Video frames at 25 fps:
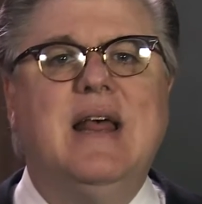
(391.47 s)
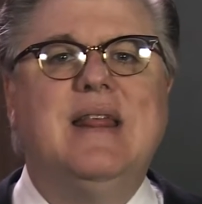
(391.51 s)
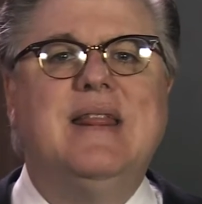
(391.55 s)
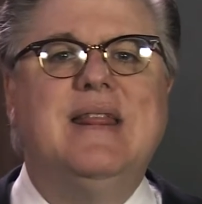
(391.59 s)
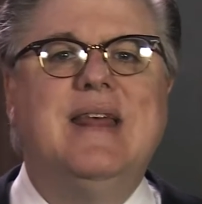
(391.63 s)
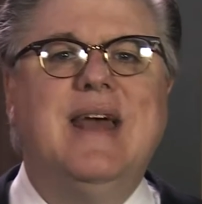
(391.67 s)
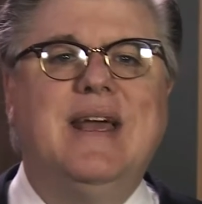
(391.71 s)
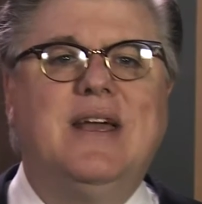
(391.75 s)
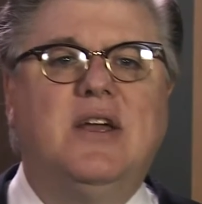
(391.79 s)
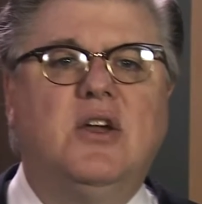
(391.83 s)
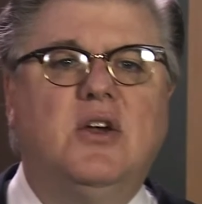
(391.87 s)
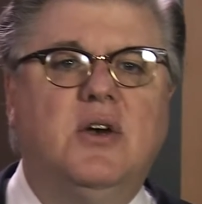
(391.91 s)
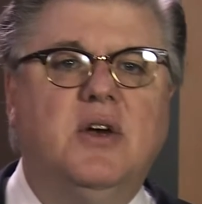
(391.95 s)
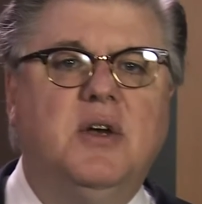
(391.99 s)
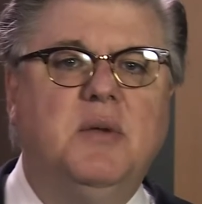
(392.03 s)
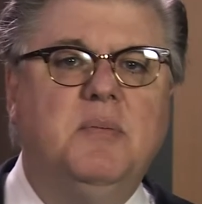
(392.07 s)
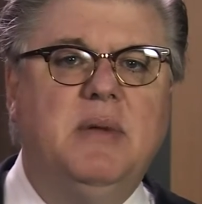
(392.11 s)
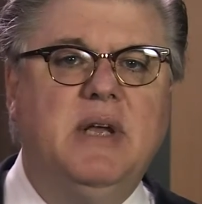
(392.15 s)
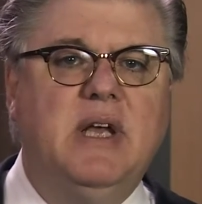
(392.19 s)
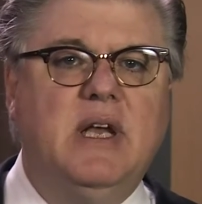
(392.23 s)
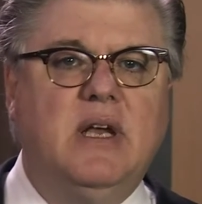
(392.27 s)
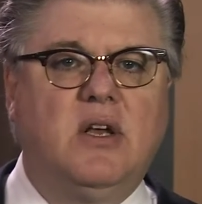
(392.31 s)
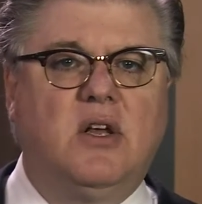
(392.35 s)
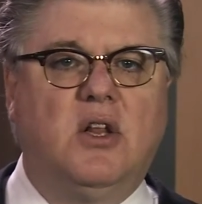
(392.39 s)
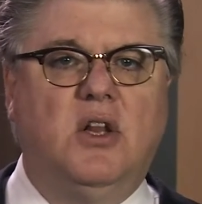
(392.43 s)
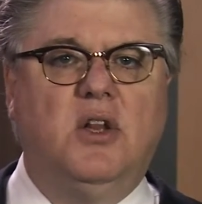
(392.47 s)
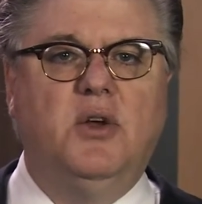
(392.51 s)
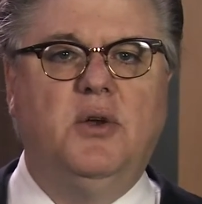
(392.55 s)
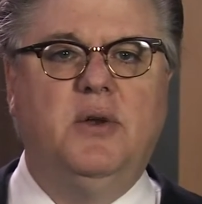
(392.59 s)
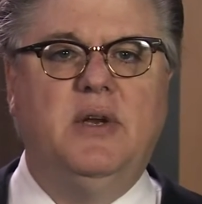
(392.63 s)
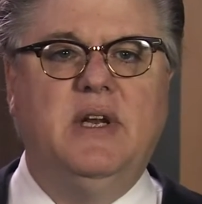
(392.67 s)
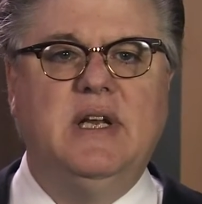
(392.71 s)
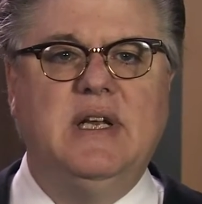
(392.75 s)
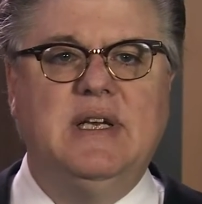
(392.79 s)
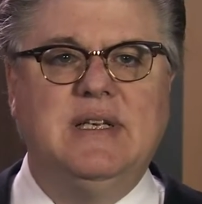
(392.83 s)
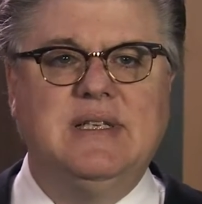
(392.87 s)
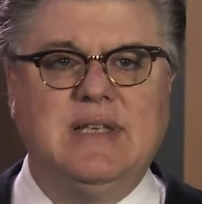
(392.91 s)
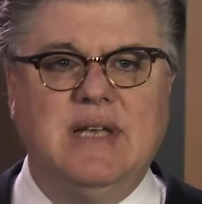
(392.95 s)
they could be
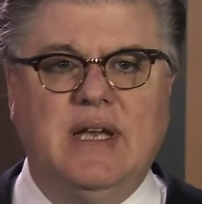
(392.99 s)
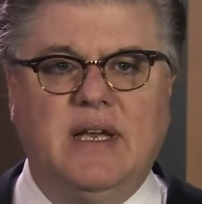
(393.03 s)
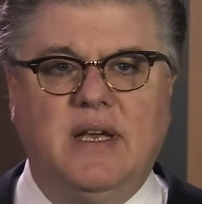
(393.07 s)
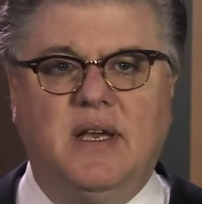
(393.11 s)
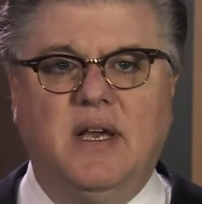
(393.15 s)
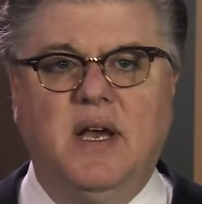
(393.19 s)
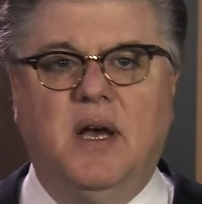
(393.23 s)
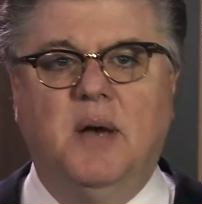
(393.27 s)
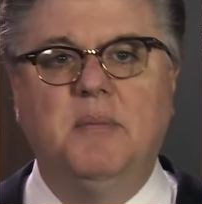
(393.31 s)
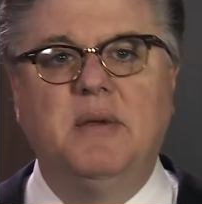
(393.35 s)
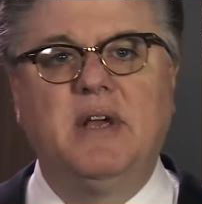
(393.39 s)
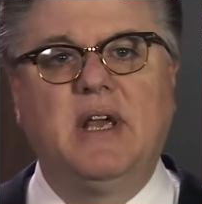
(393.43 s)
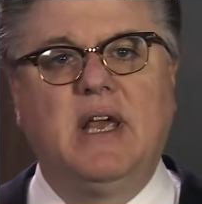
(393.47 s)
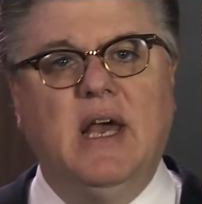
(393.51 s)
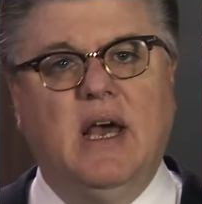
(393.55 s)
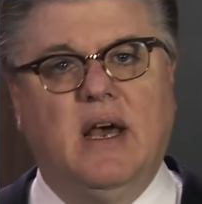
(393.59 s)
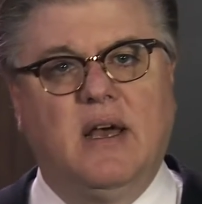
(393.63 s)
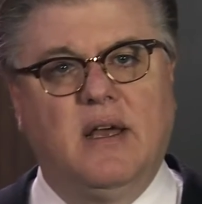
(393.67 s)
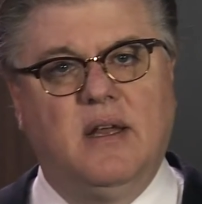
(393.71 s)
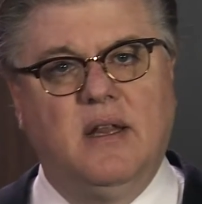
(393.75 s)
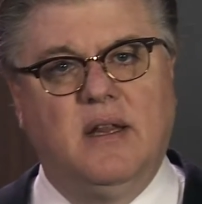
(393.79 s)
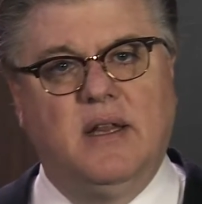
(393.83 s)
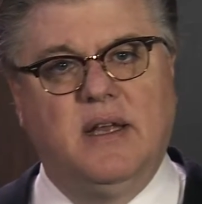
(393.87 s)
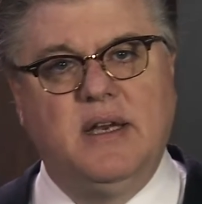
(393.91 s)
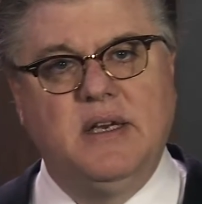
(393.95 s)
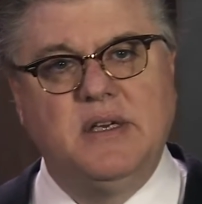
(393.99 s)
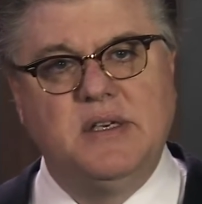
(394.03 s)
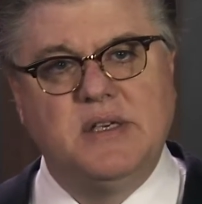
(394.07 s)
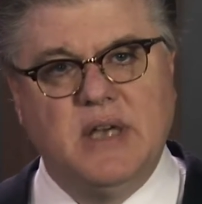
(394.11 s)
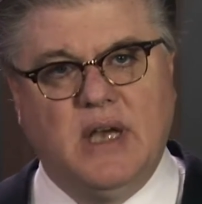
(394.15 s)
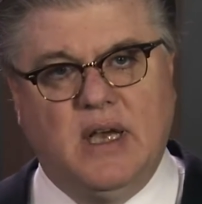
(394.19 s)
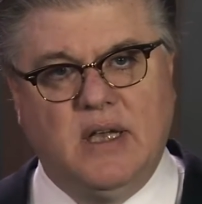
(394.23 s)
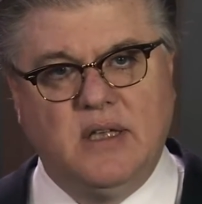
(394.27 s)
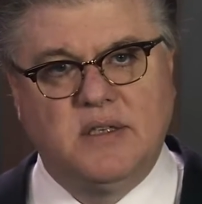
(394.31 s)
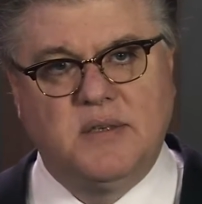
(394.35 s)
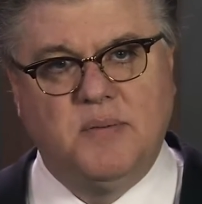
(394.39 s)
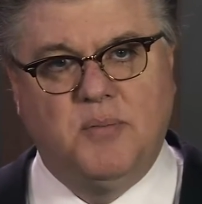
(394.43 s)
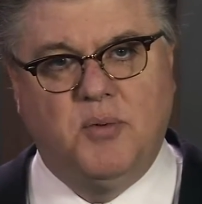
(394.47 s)
included as income in calculating
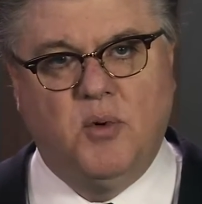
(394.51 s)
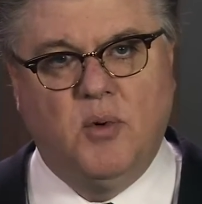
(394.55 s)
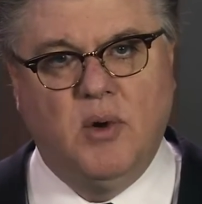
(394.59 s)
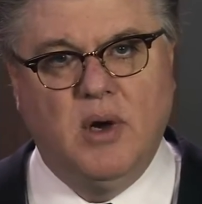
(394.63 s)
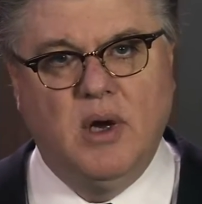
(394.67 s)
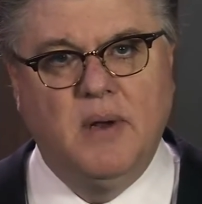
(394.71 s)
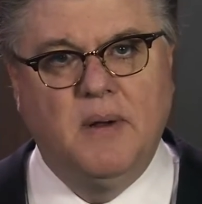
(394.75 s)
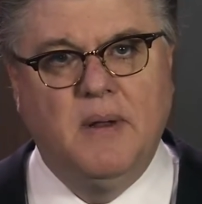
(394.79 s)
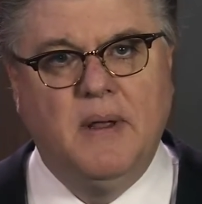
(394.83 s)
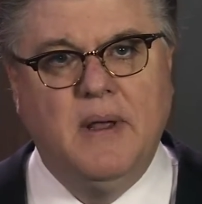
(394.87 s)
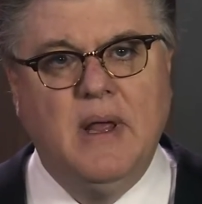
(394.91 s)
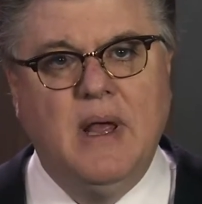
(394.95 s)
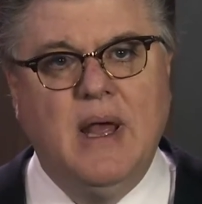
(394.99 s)
child support.